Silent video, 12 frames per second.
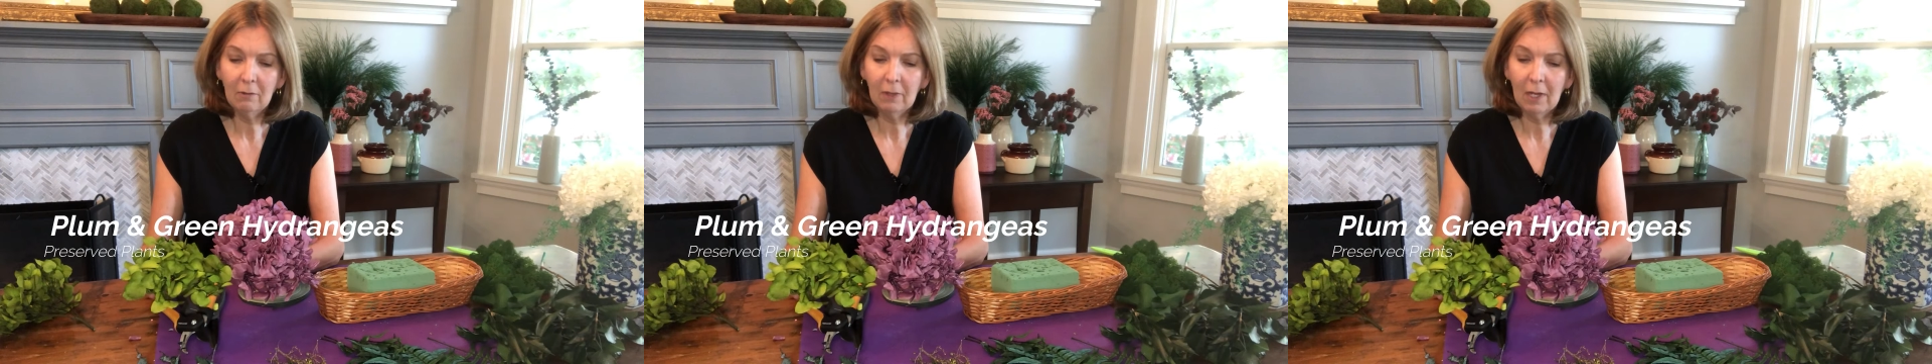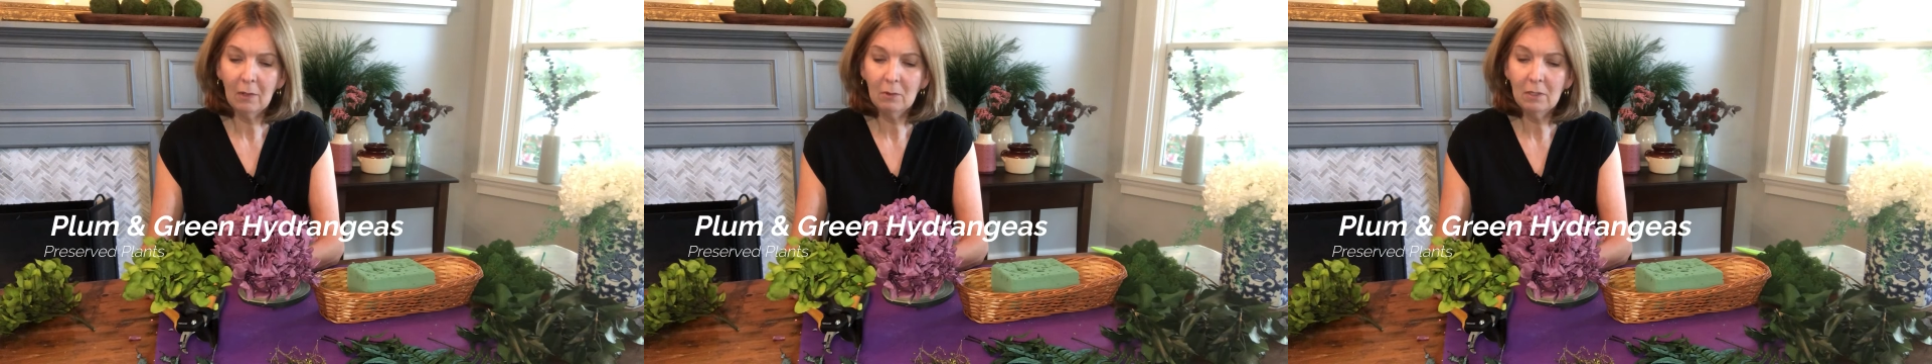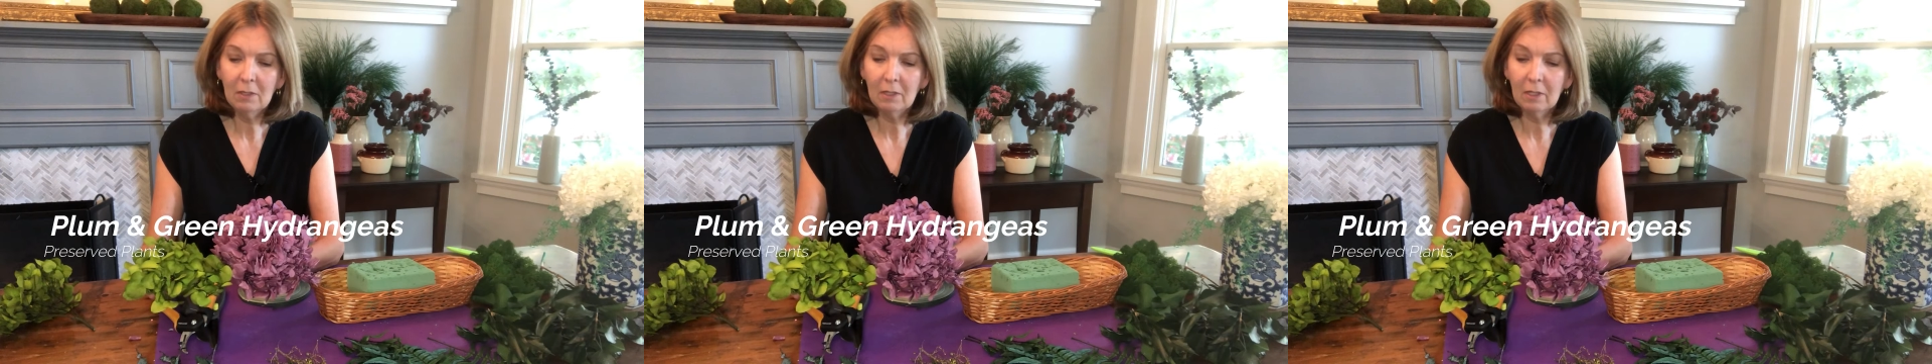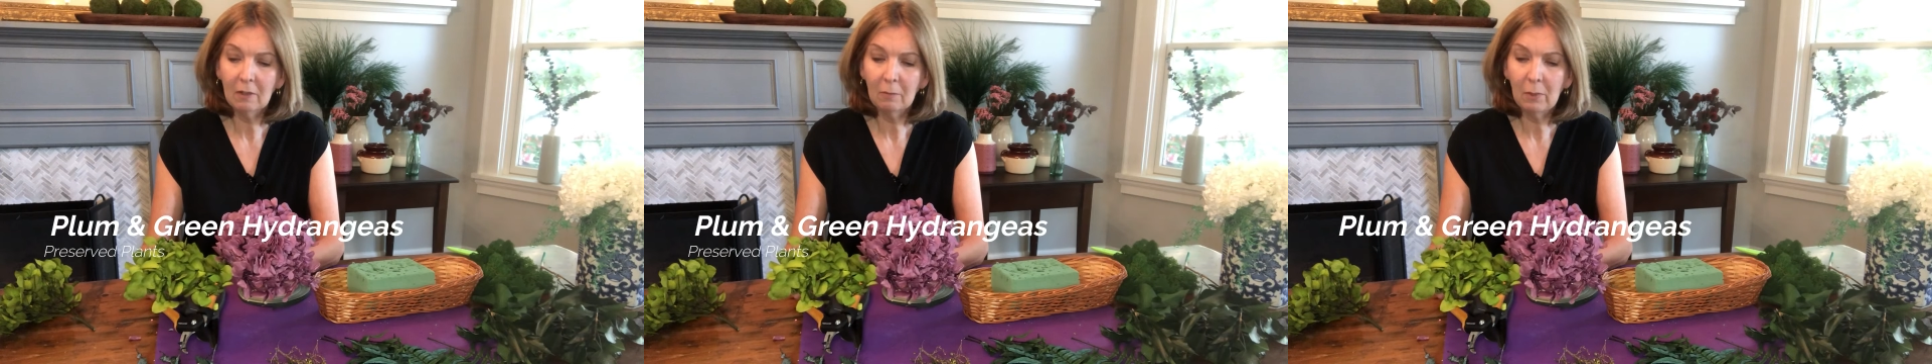flowers
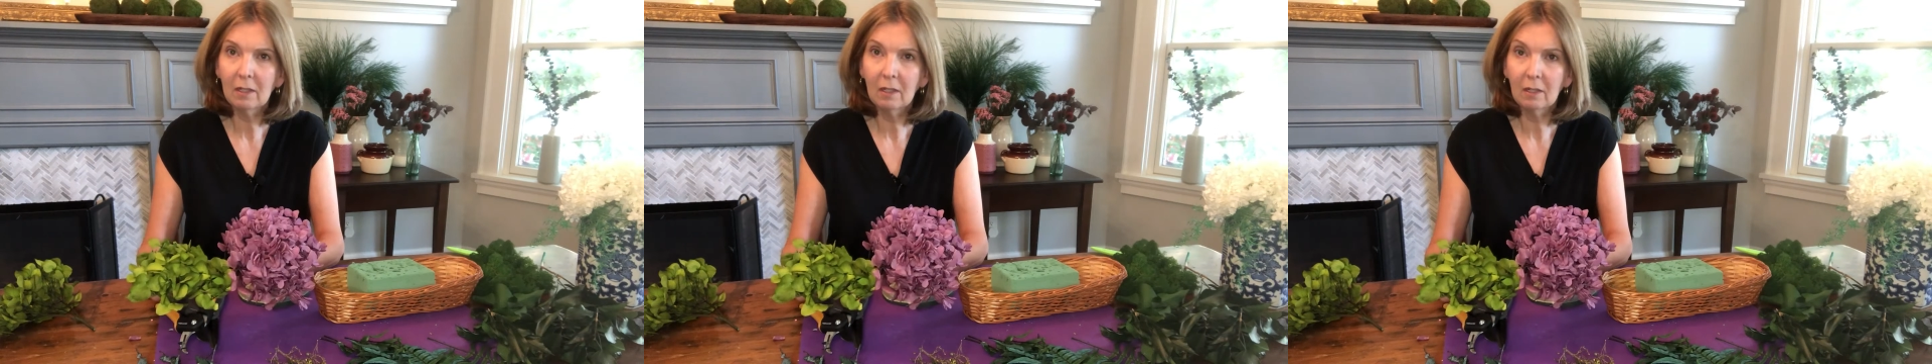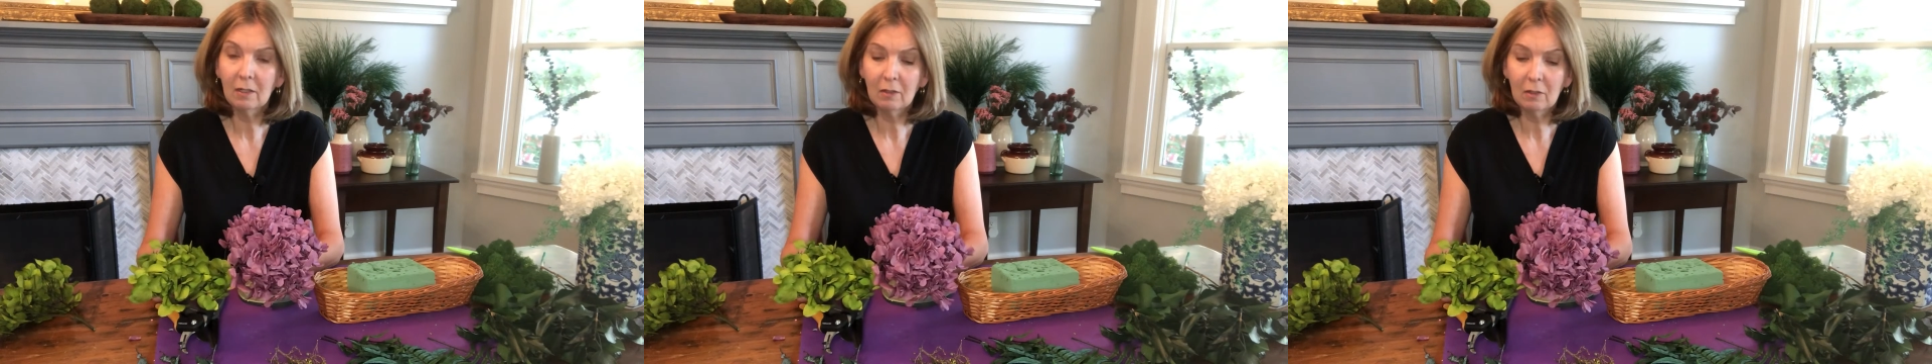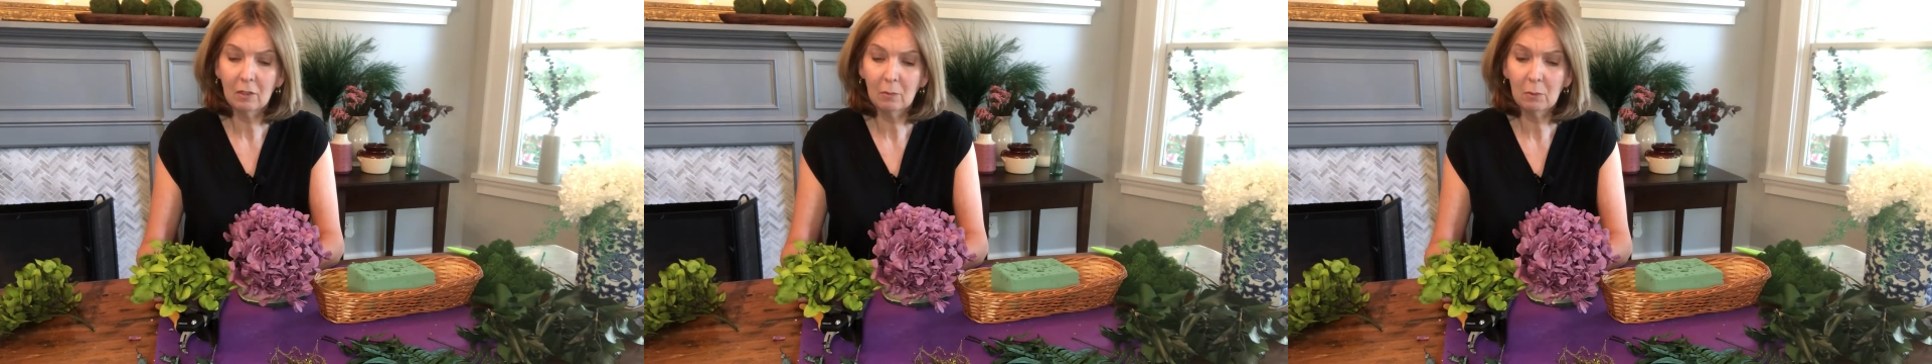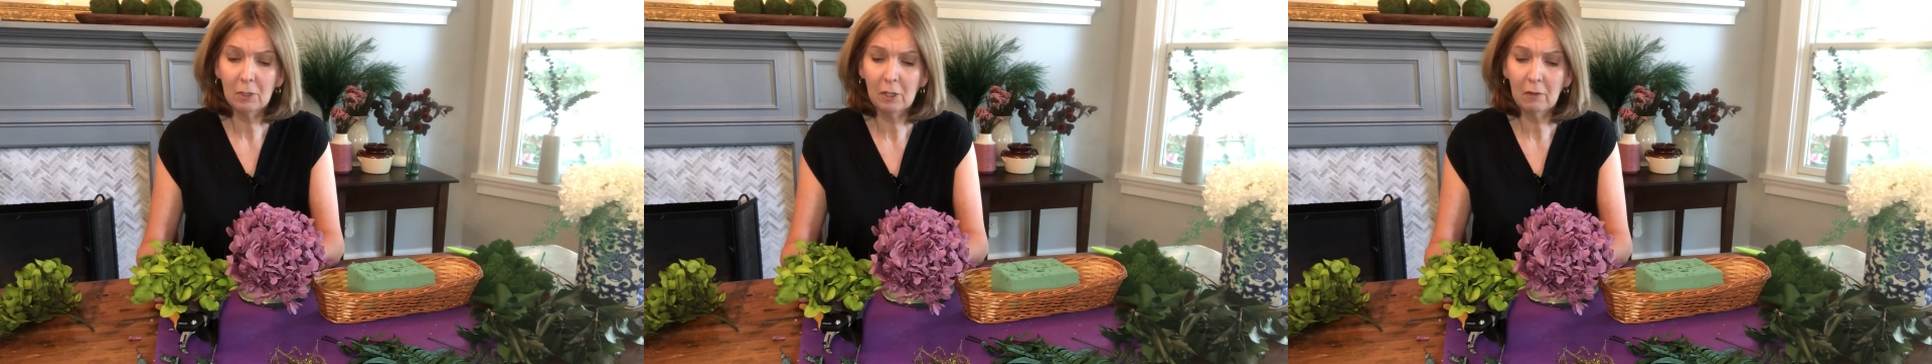that have been to
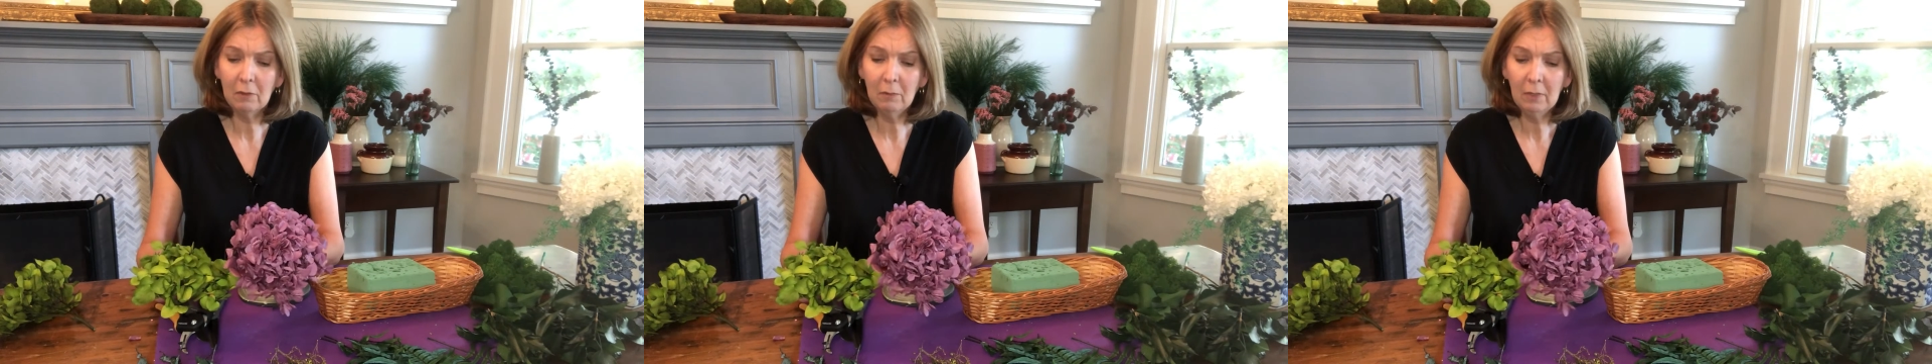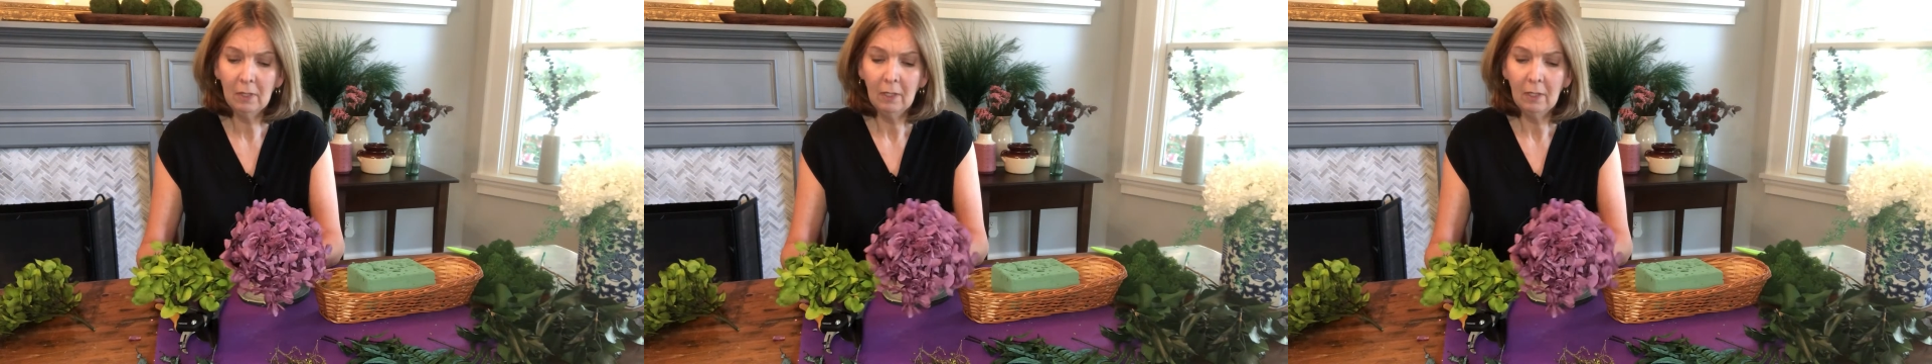preserve them.